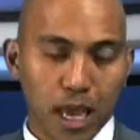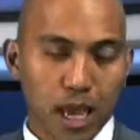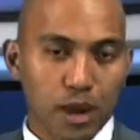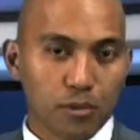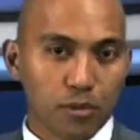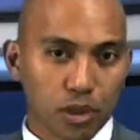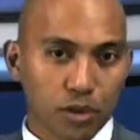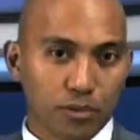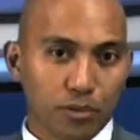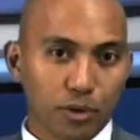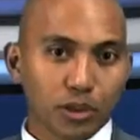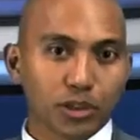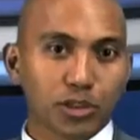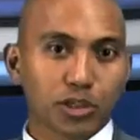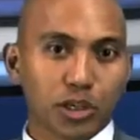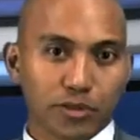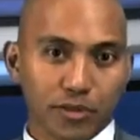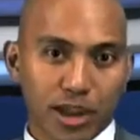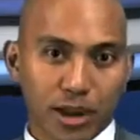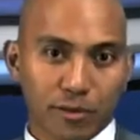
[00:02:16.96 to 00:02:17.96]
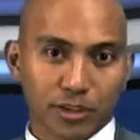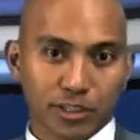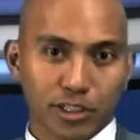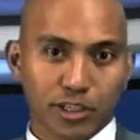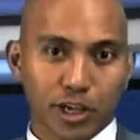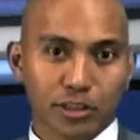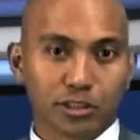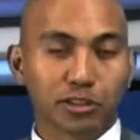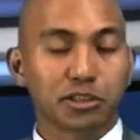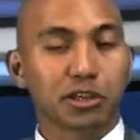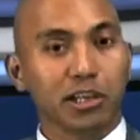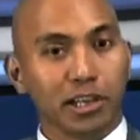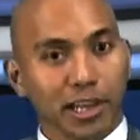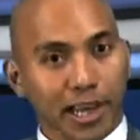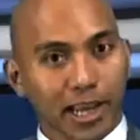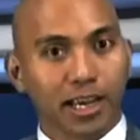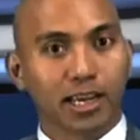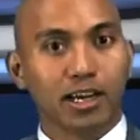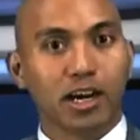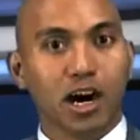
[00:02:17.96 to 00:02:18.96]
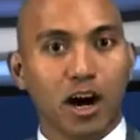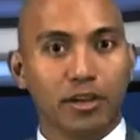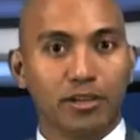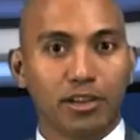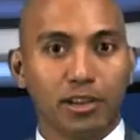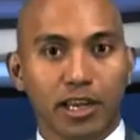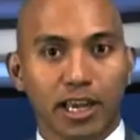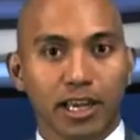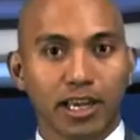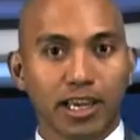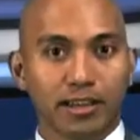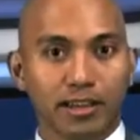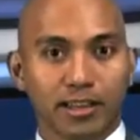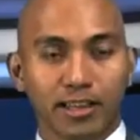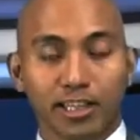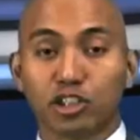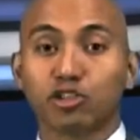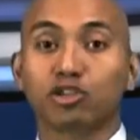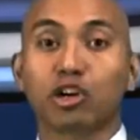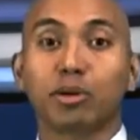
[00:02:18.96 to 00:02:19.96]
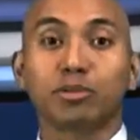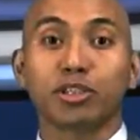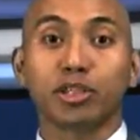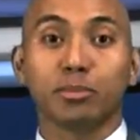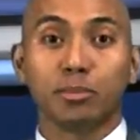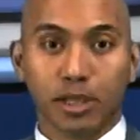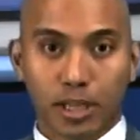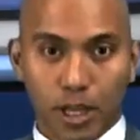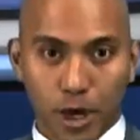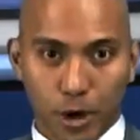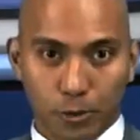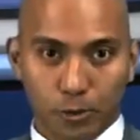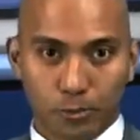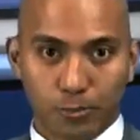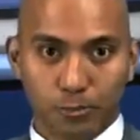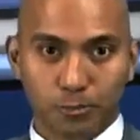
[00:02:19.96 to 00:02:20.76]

For the full survey results, click on the link in the description below.